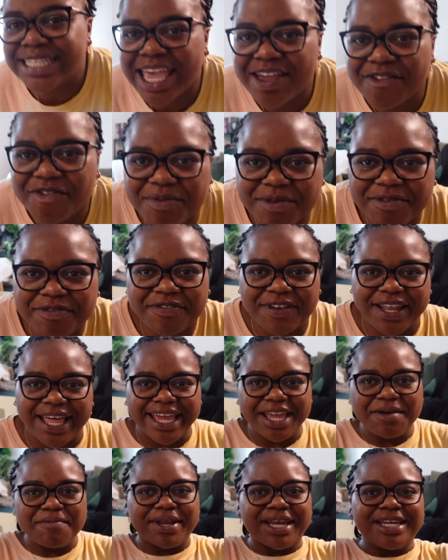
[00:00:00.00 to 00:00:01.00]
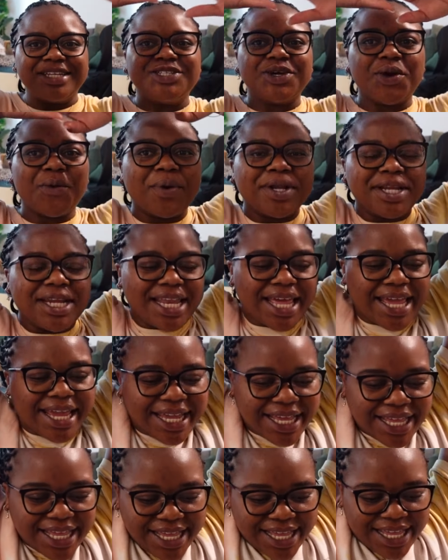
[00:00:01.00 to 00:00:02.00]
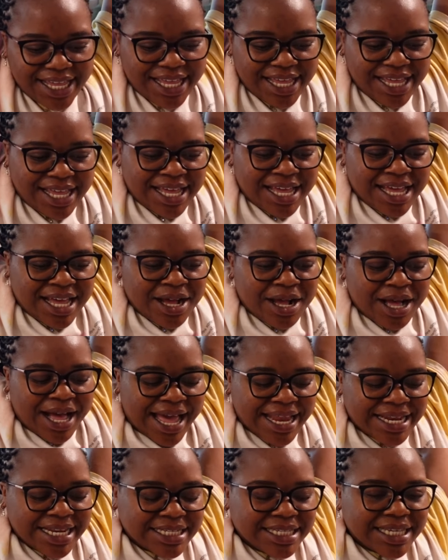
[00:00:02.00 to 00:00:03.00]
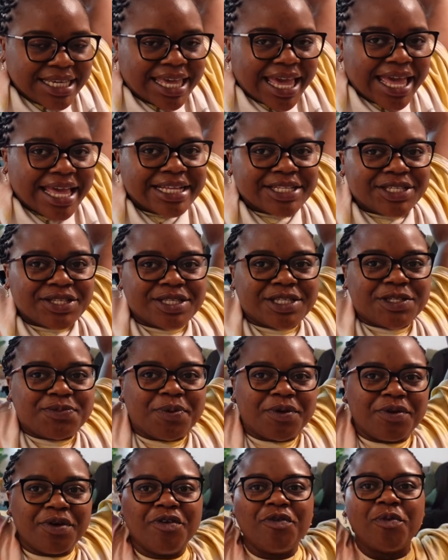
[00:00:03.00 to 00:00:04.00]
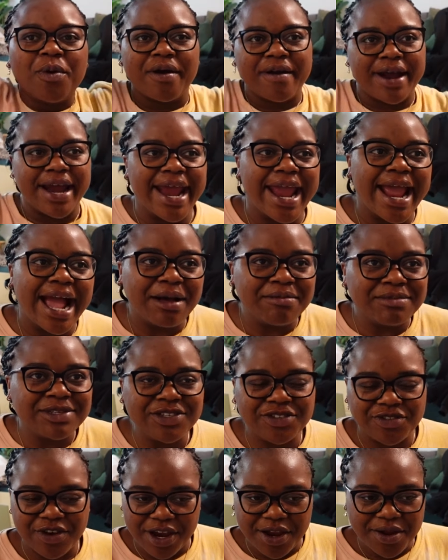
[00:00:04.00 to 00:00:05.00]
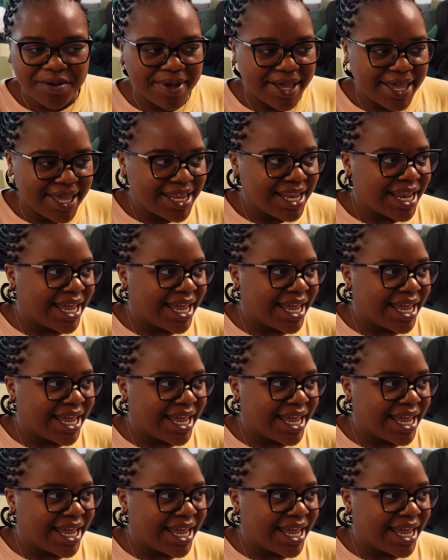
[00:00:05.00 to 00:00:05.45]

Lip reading: came from a flight, but I don't want to, like, I need to get into the spirit of where I am straight away.